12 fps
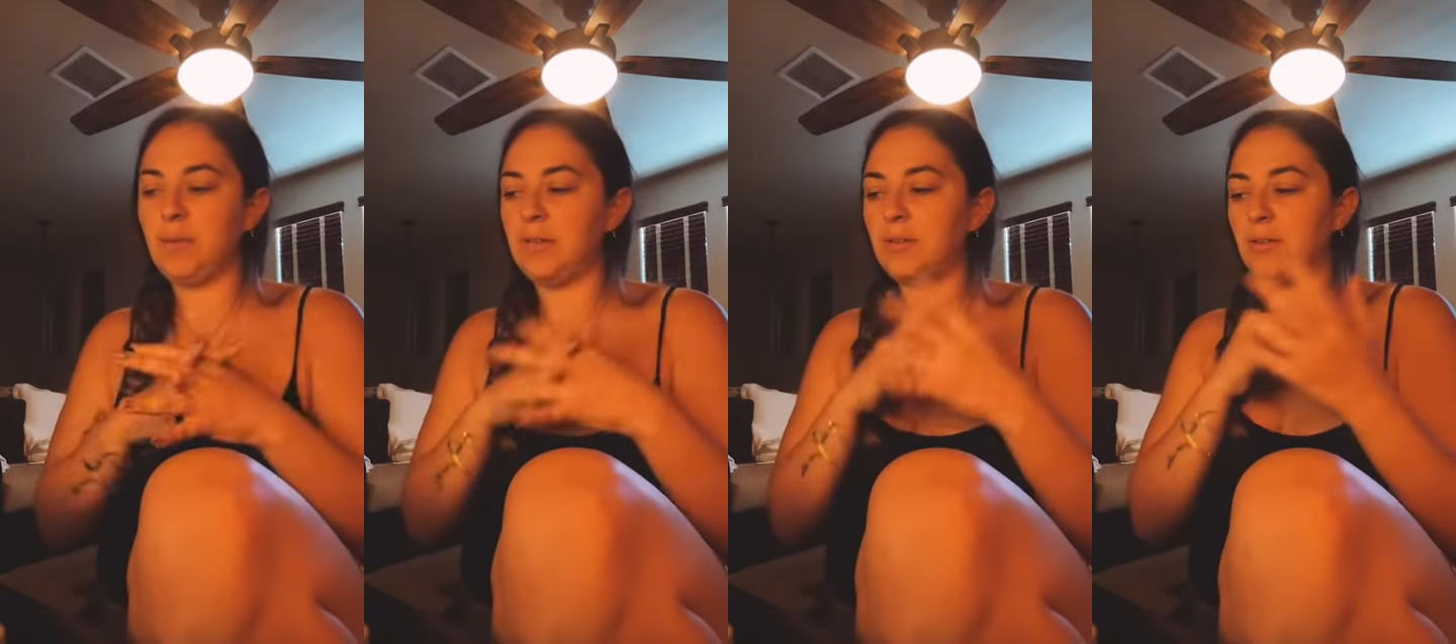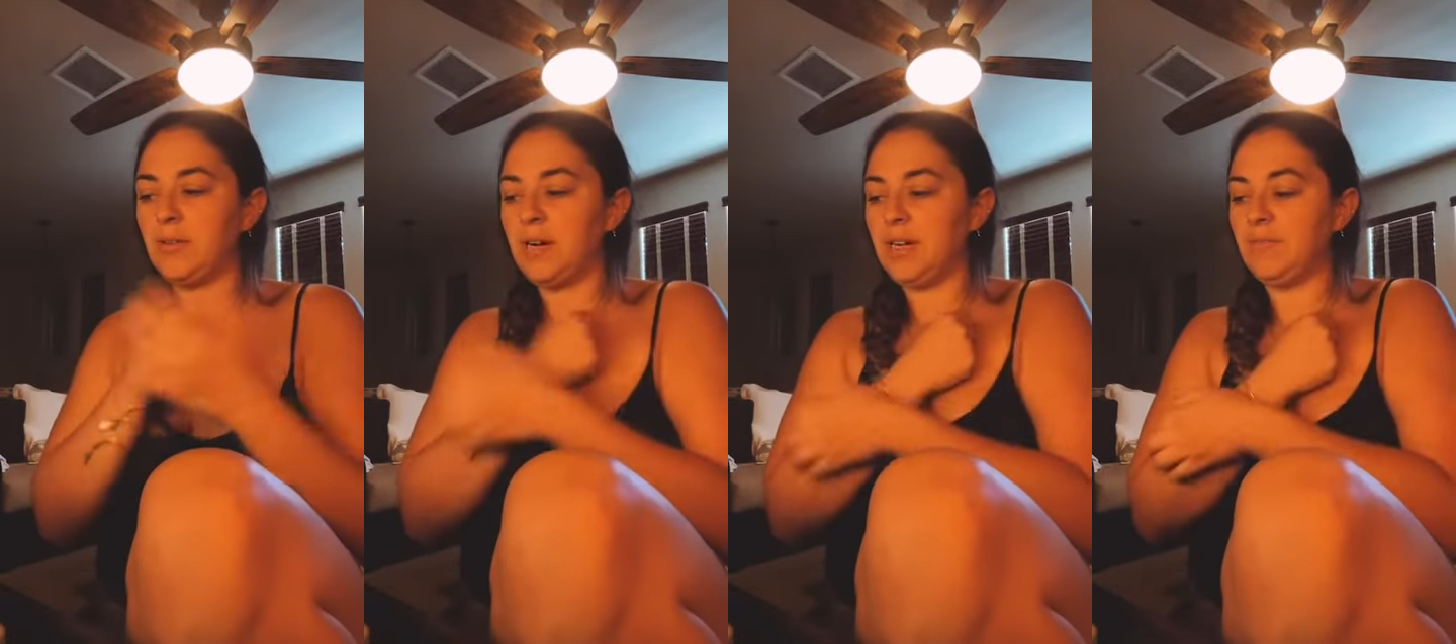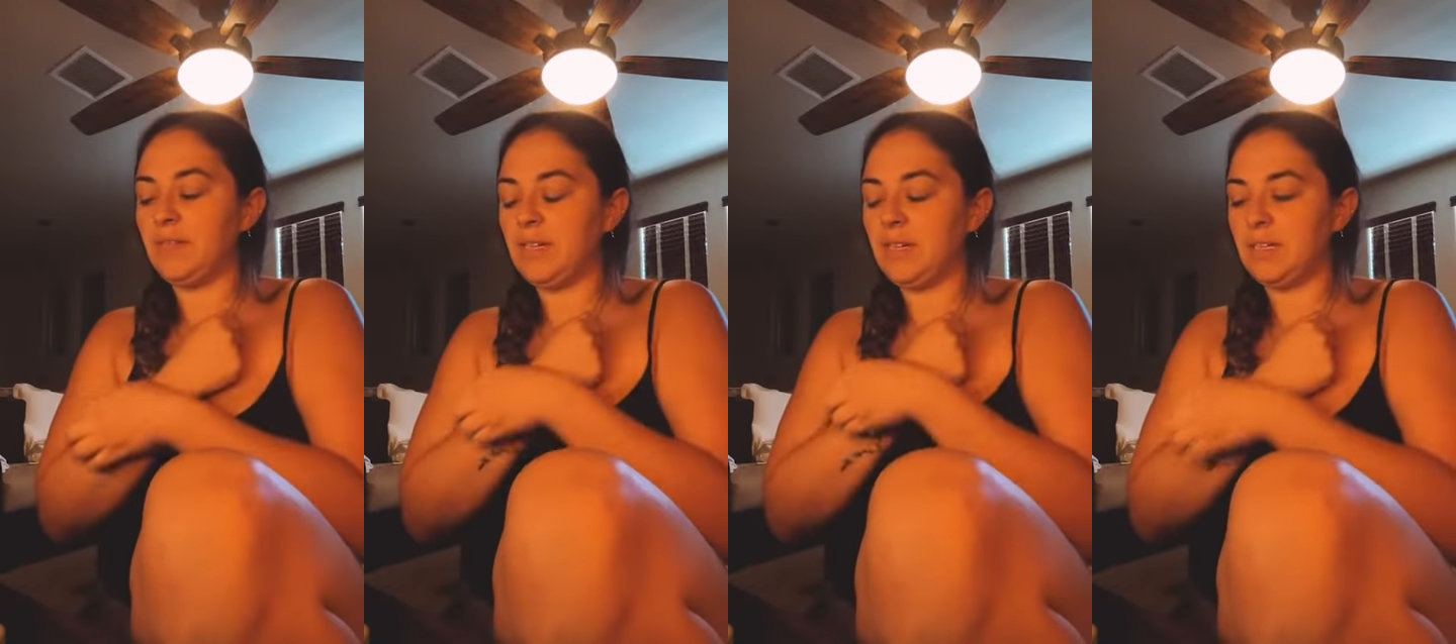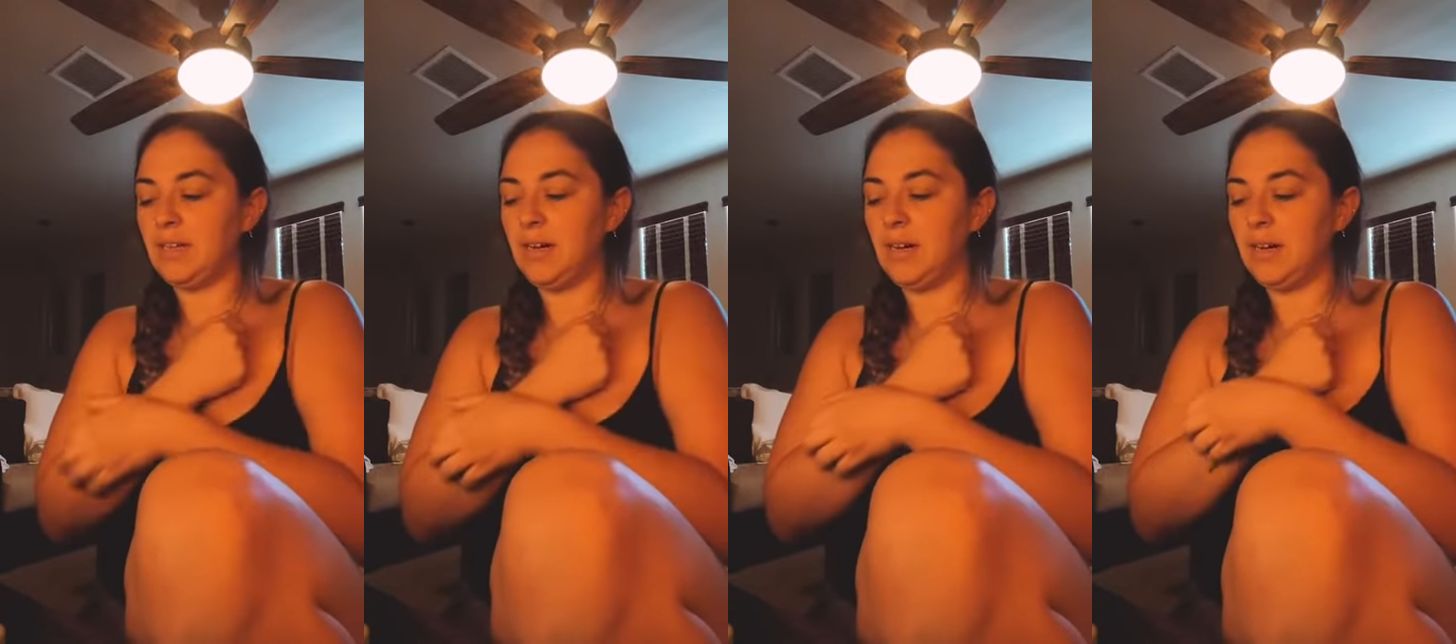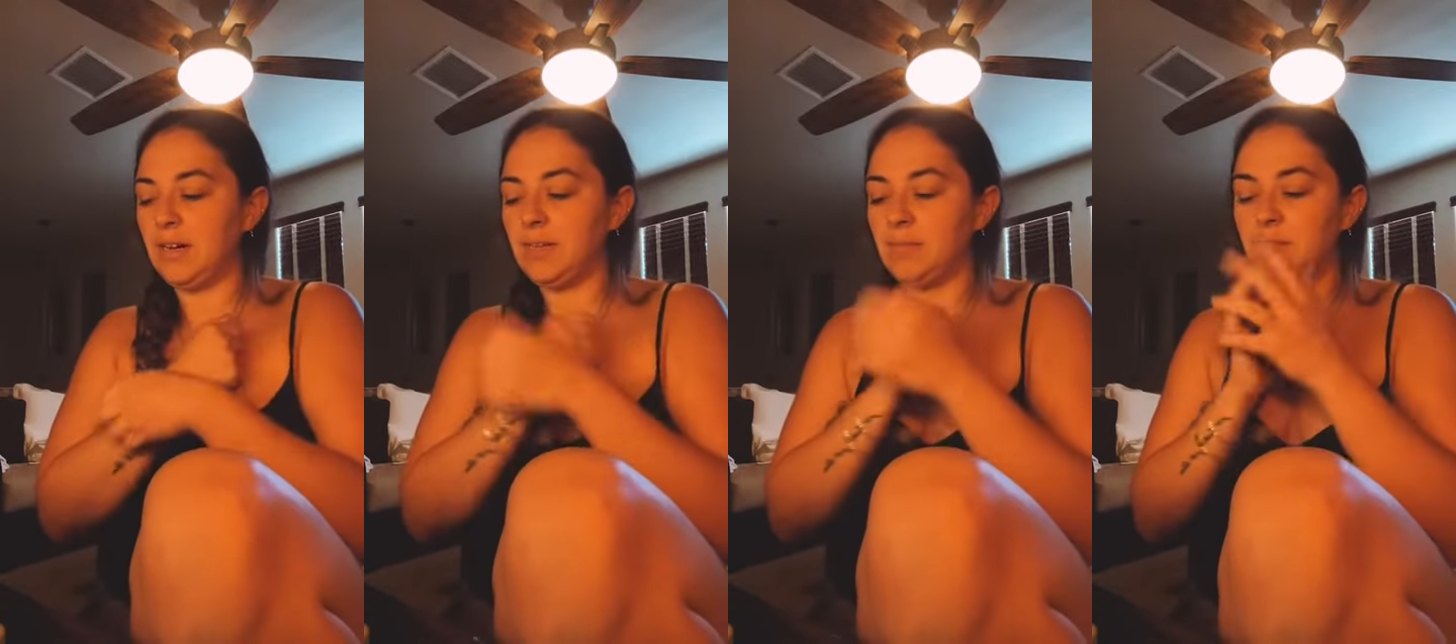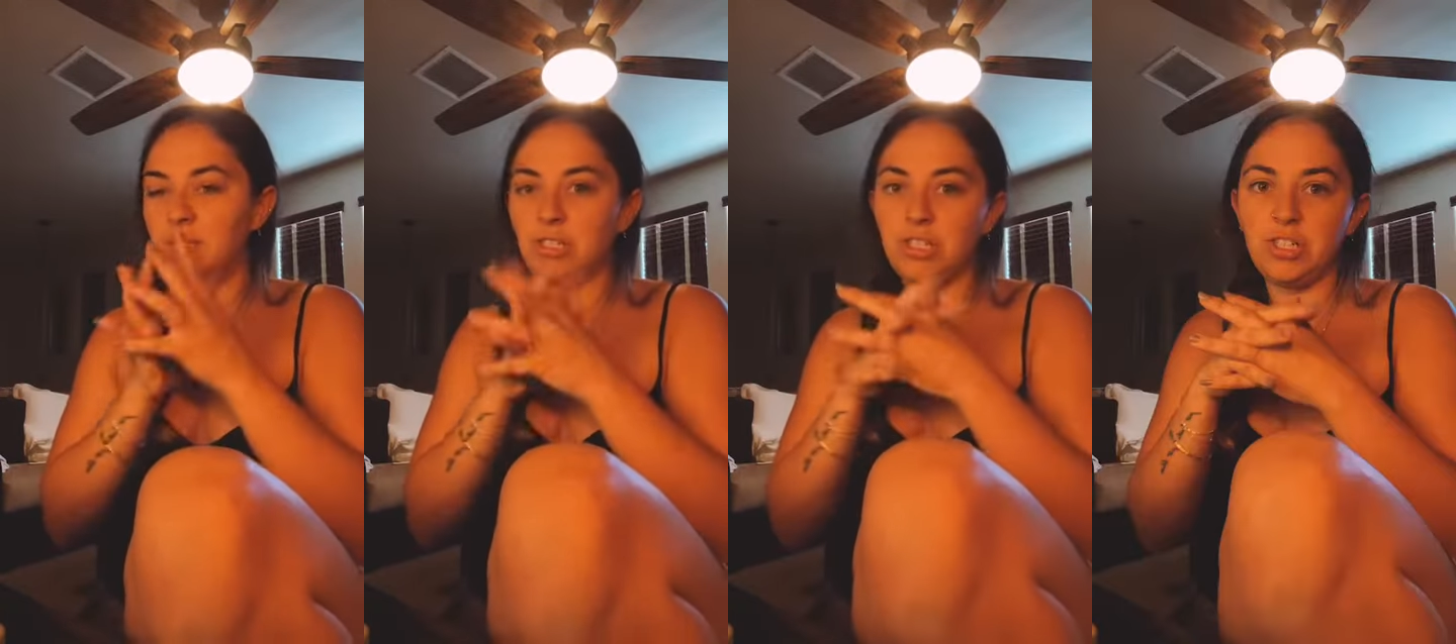been craving
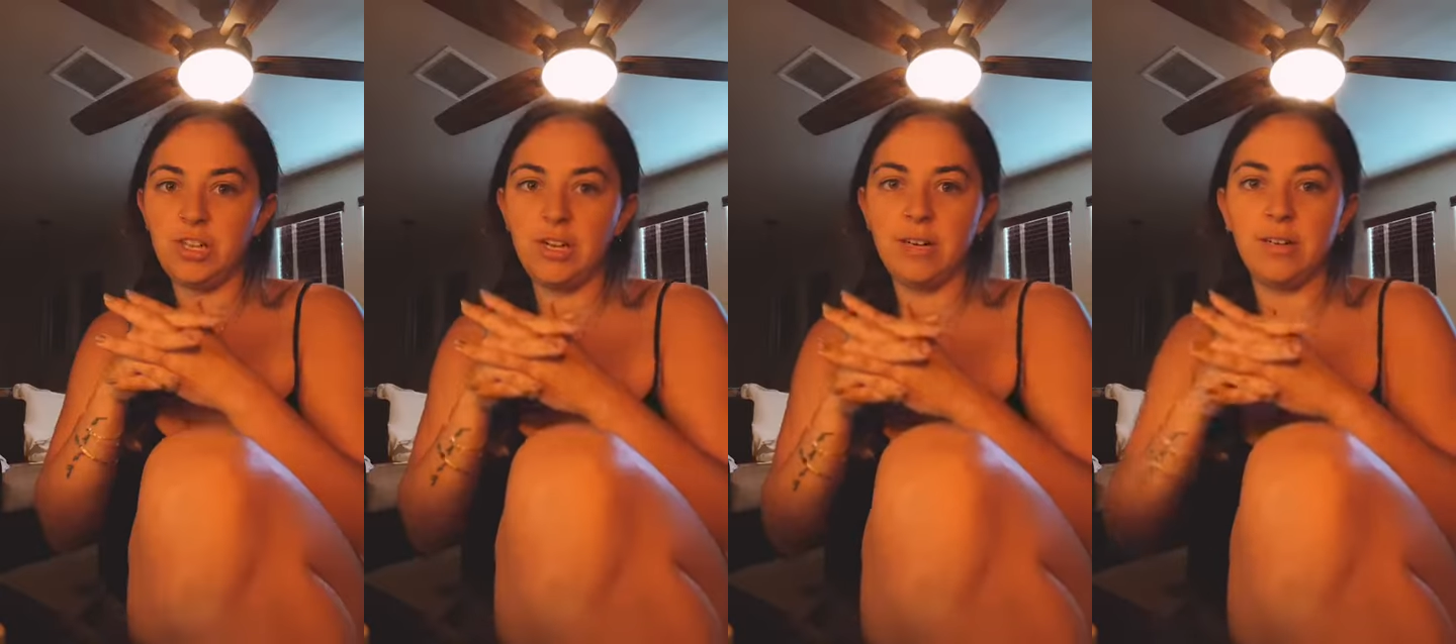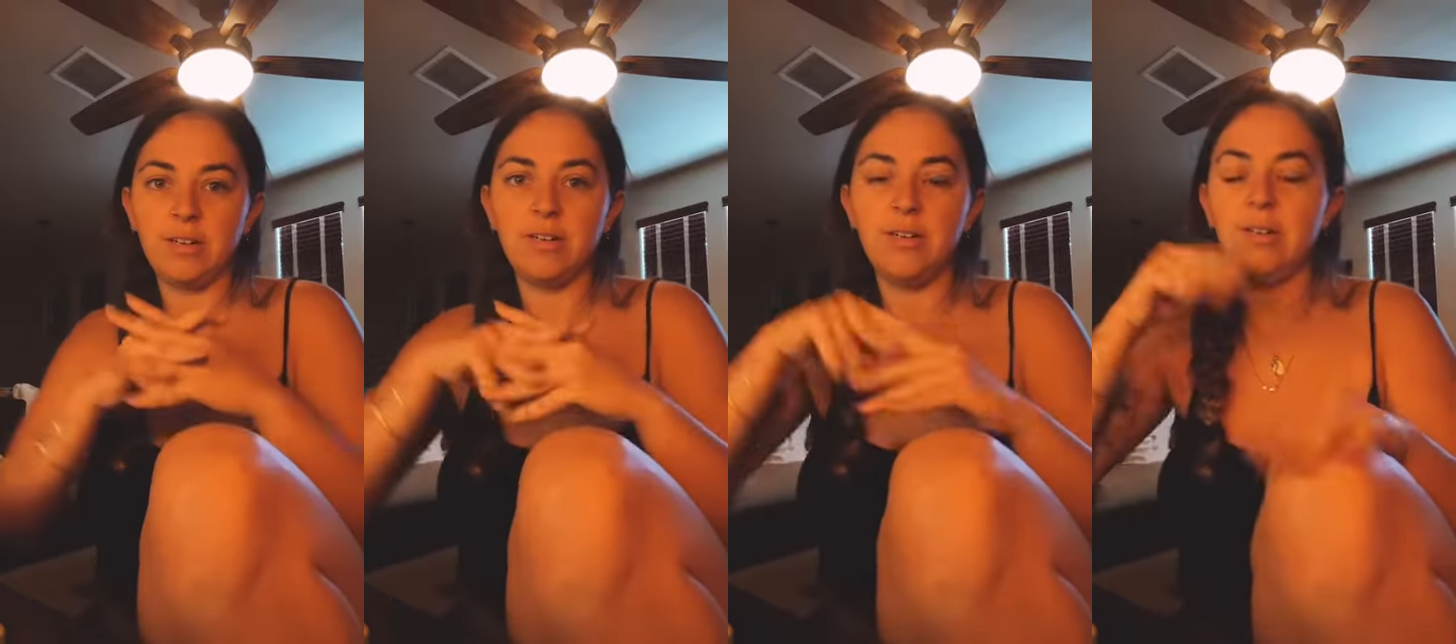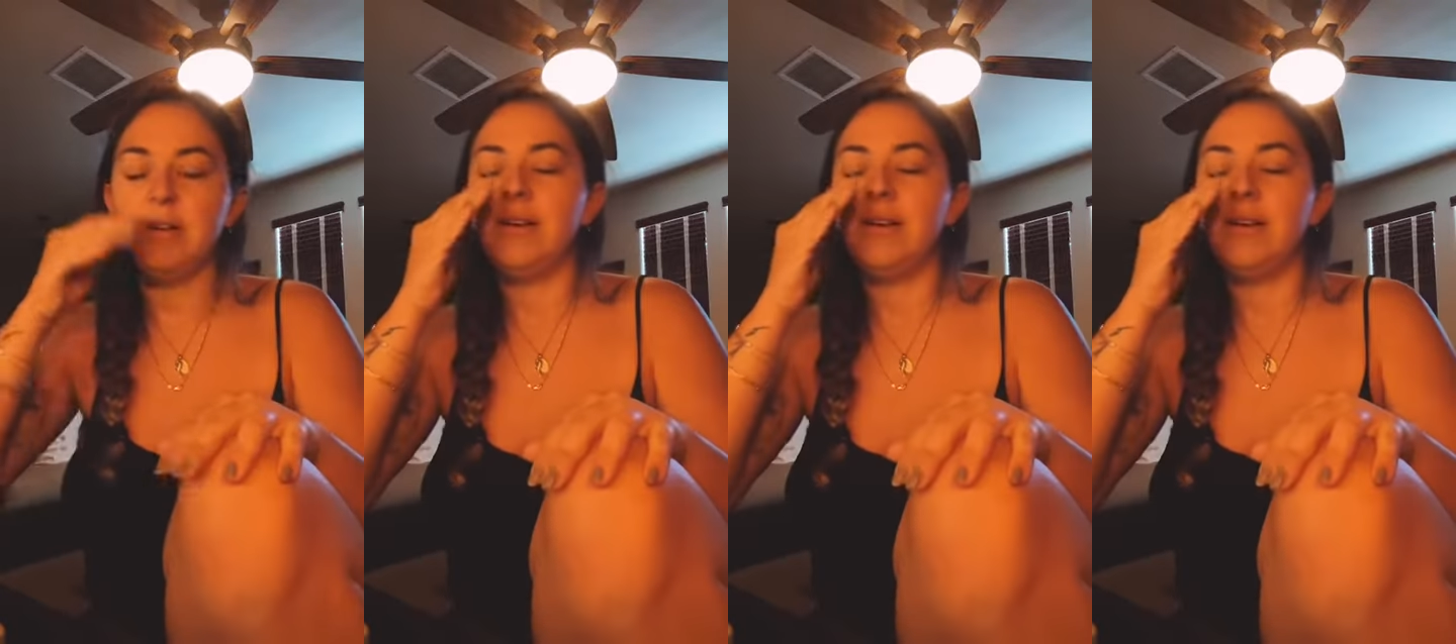to share.